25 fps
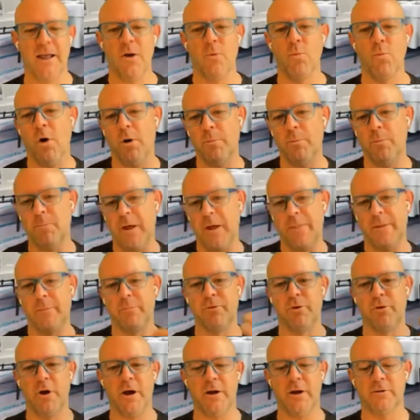What might the
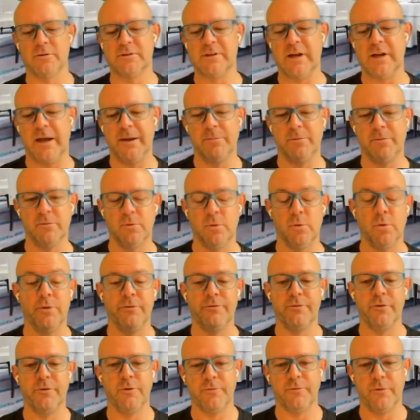bridal table or the
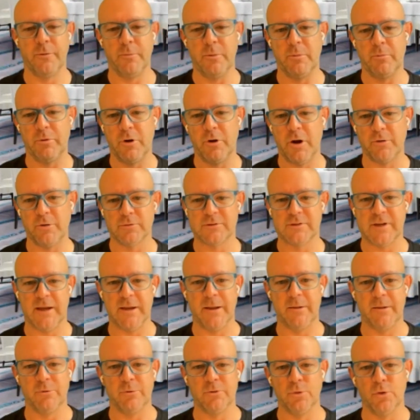view from the bridal
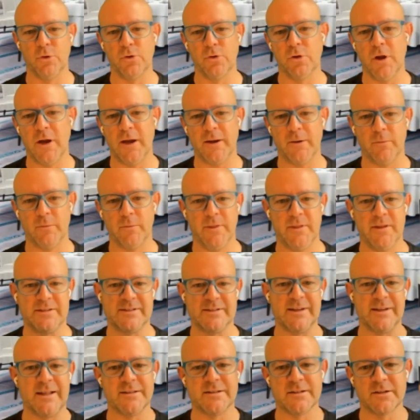table look like when the
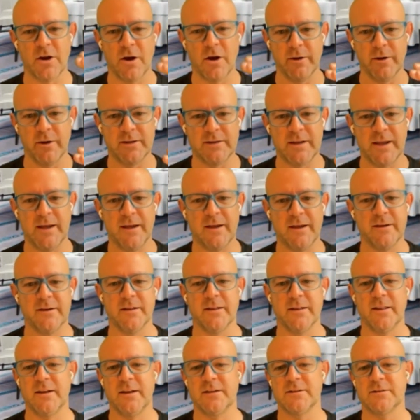sun's going down and
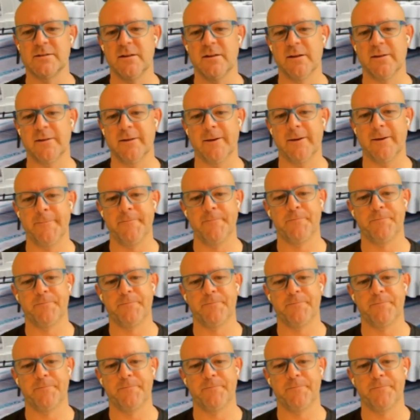things like that?